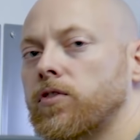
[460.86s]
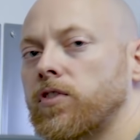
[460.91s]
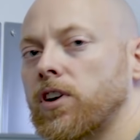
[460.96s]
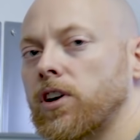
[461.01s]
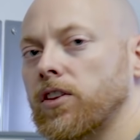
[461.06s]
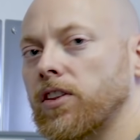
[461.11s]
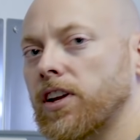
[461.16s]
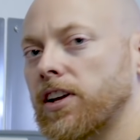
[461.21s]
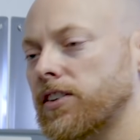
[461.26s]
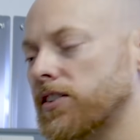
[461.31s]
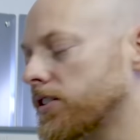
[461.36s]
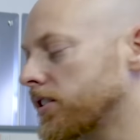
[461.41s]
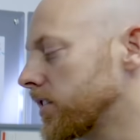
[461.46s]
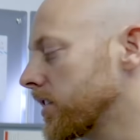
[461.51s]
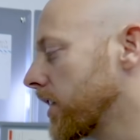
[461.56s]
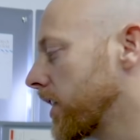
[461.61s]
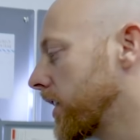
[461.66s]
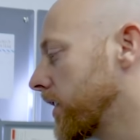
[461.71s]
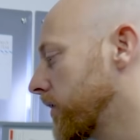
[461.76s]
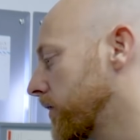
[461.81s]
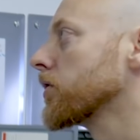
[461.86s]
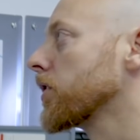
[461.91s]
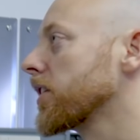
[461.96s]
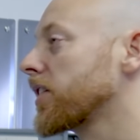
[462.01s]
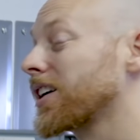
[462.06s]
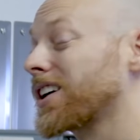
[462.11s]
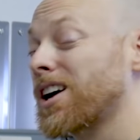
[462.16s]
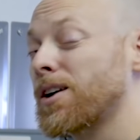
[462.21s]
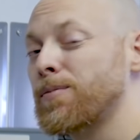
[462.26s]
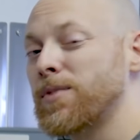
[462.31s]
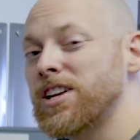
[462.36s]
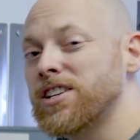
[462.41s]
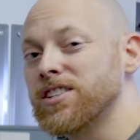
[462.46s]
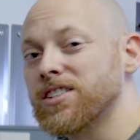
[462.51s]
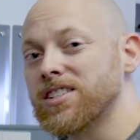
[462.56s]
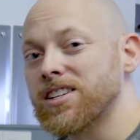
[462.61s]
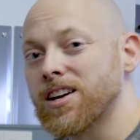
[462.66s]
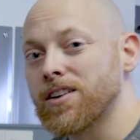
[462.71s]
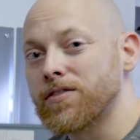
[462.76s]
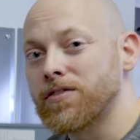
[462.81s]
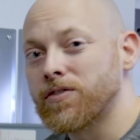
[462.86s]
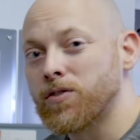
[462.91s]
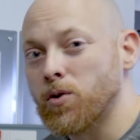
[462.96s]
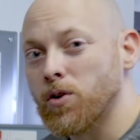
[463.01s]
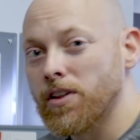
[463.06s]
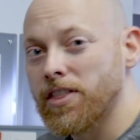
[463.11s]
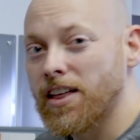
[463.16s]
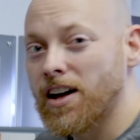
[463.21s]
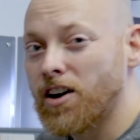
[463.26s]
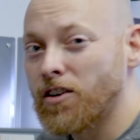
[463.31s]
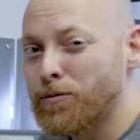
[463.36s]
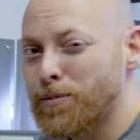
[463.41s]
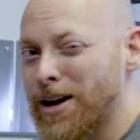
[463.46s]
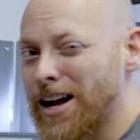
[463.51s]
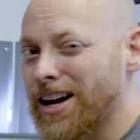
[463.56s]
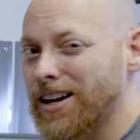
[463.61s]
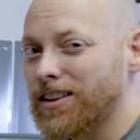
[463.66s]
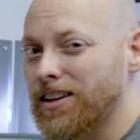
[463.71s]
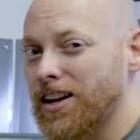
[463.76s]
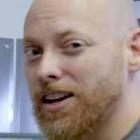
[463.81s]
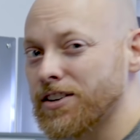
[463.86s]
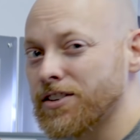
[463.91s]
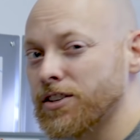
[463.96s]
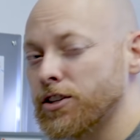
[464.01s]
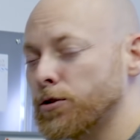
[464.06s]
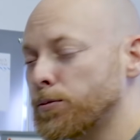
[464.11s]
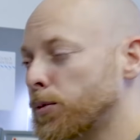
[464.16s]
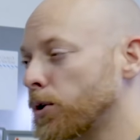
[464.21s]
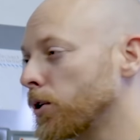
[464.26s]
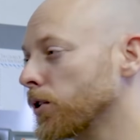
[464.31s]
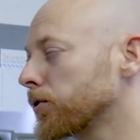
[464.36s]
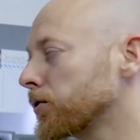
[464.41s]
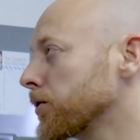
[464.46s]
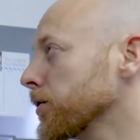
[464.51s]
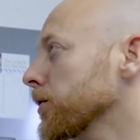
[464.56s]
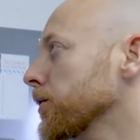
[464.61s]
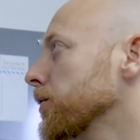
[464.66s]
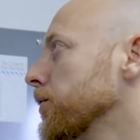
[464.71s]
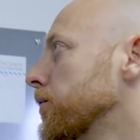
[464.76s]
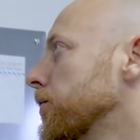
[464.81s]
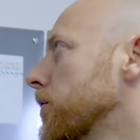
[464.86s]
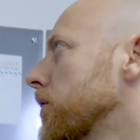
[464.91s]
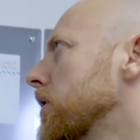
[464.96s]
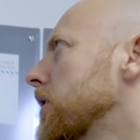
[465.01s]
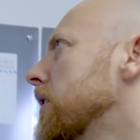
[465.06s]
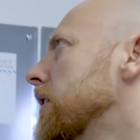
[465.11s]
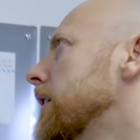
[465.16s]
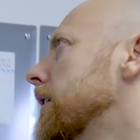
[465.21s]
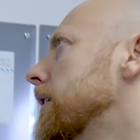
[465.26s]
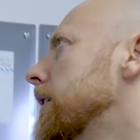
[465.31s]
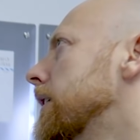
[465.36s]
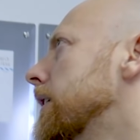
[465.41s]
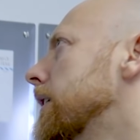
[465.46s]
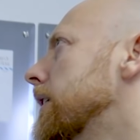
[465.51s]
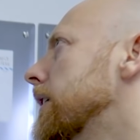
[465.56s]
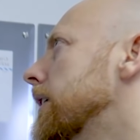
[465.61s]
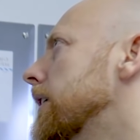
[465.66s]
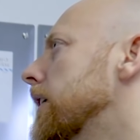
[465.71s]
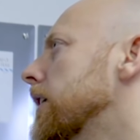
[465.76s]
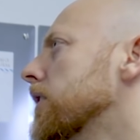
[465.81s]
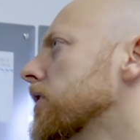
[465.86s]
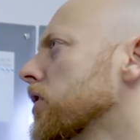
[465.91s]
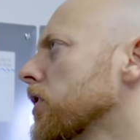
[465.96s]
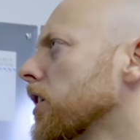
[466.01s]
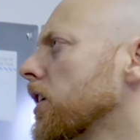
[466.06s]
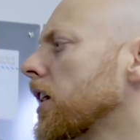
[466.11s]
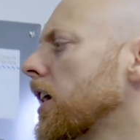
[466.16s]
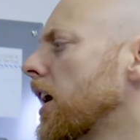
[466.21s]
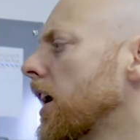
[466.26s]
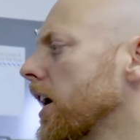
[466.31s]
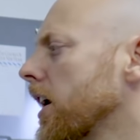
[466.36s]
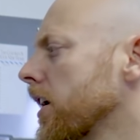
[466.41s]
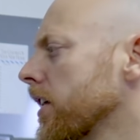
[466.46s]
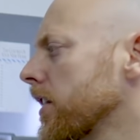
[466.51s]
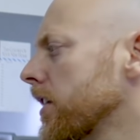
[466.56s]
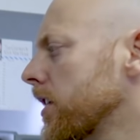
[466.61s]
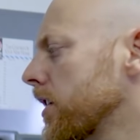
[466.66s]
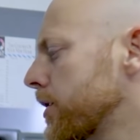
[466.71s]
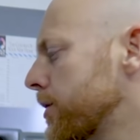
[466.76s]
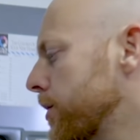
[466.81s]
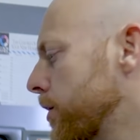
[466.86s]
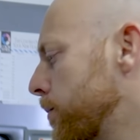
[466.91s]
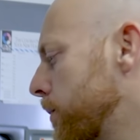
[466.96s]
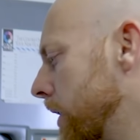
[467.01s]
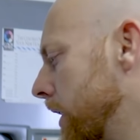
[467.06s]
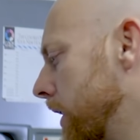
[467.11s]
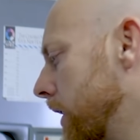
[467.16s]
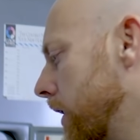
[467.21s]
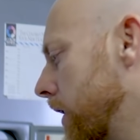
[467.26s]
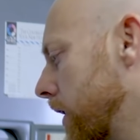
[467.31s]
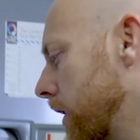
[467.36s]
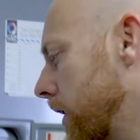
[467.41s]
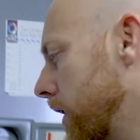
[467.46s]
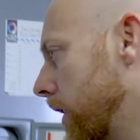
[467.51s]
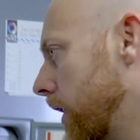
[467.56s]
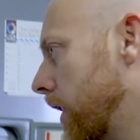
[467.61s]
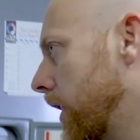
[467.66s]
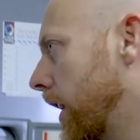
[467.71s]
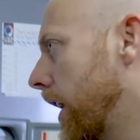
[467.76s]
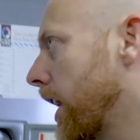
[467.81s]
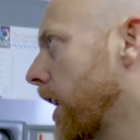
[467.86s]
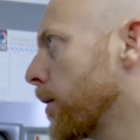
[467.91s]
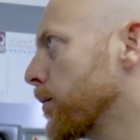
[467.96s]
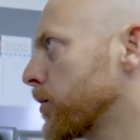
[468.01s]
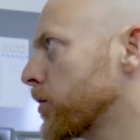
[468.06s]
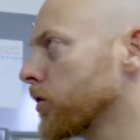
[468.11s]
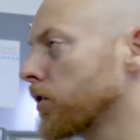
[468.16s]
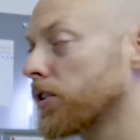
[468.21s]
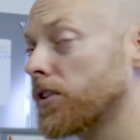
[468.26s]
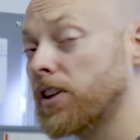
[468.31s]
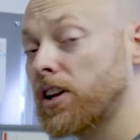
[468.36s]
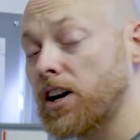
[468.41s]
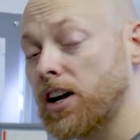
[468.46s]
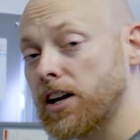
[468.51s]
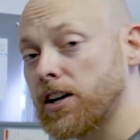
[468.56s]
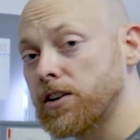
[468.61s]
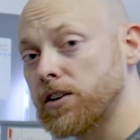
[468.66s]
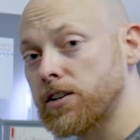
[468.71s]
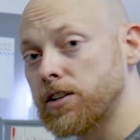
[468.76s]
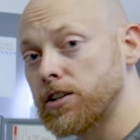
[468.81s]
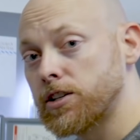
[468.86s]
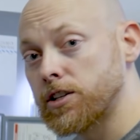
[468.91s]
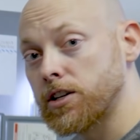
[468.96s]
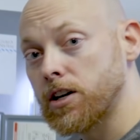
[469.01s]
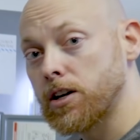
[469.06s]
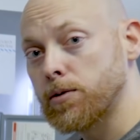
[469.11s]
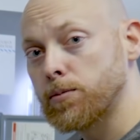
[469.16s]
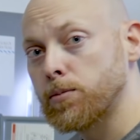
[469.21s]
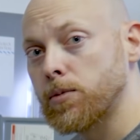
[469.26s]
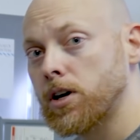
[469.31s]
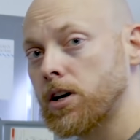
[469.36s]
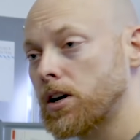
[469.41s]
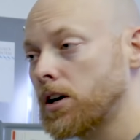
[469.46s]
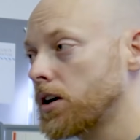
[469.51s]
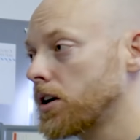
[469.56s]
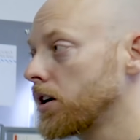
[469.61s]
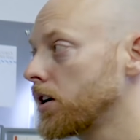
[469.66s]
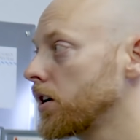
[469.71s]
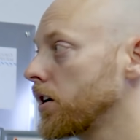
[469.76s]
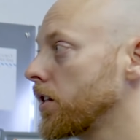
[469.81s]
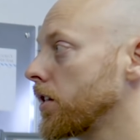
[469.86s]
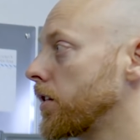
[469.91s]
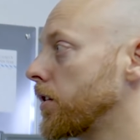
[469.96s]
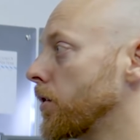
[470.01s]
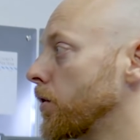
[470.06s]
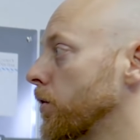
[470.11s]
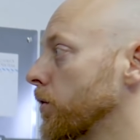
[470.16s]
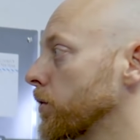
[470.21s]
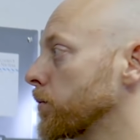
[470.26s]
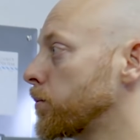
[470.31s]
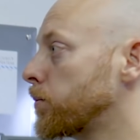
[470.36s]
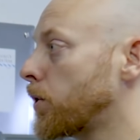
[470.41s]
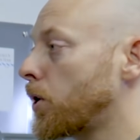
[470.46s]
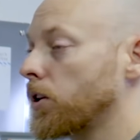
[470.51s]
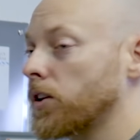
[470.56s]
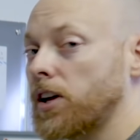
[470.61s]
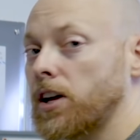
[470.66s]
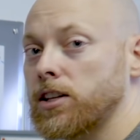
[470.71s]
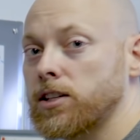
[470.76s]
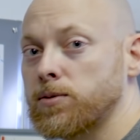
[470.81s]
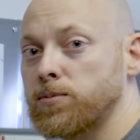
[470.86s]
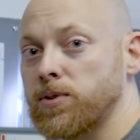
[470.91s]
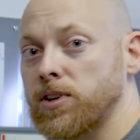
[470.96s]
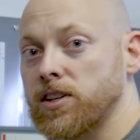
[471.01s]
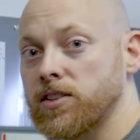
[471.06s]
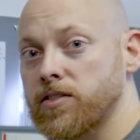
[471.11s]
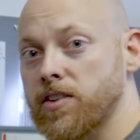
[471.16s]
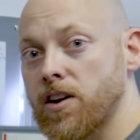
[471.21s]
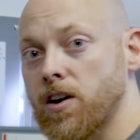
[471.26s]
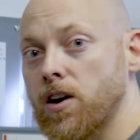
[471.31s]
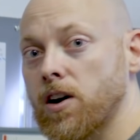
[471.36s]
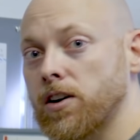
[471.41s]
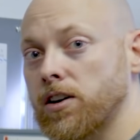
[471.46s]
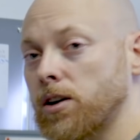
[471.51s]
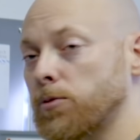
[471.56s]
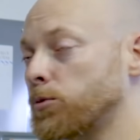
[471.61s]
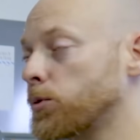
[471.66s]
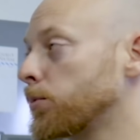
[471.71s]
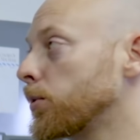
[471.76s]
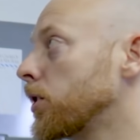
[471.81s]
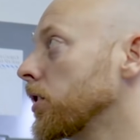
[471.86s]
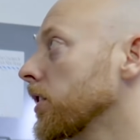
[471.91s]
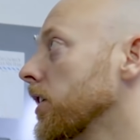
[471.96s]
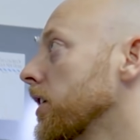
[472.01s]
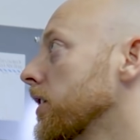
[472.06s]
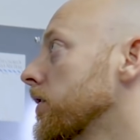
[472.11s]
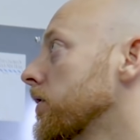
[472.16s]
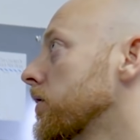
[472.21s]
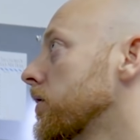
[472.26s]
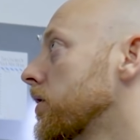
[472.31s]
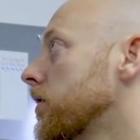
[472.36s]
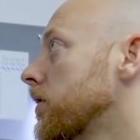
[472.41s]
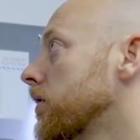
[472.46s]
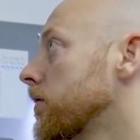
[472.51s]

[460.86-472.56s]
felt nice and tight, so I think I may just have 4 thou backlash in the ball screws. It's a little higher than it should be, and I'm certain that I could shim those ball nuts because they are double ball nuts.